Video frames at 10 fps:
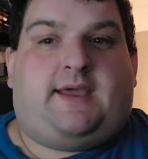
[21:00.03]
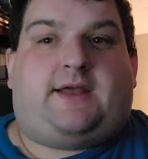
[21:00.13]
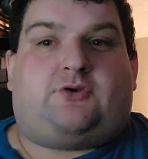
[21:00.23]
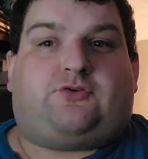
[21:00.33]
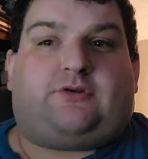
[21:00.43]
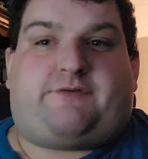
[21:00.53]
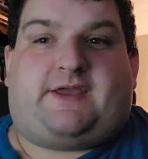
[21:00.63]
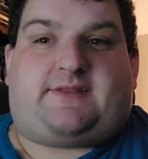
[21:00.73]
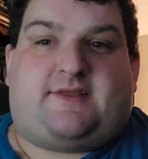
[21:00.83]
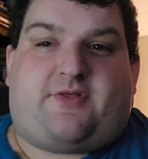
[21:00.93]
And also don't
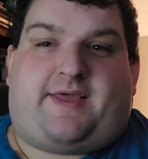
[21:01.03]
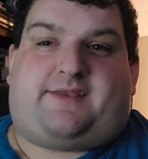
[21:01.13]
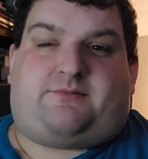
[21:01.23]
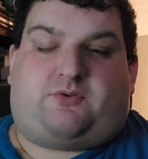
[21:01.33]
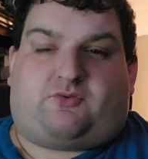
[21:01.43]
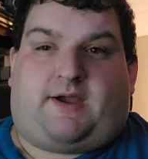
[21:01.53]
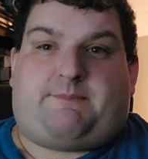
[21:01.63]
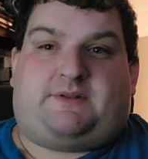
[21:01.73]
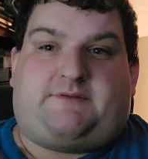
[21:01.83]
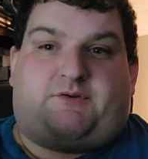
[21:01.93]
forget to hit the like and subscribe button